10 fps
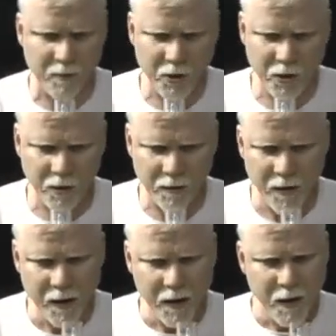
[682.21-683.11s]
sugar.
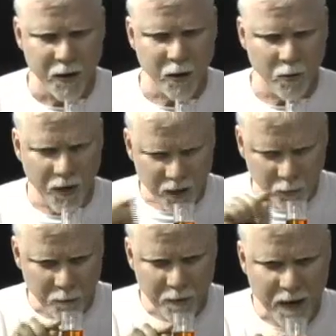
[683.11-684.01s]
So this
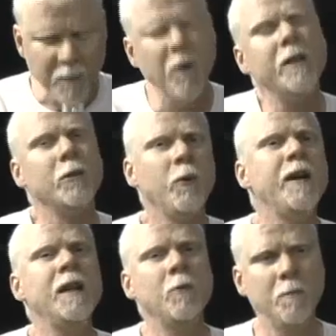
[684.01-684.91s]
would be what your
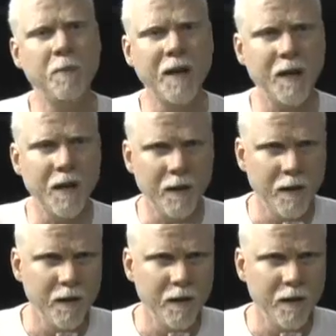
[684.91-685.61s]
reading would be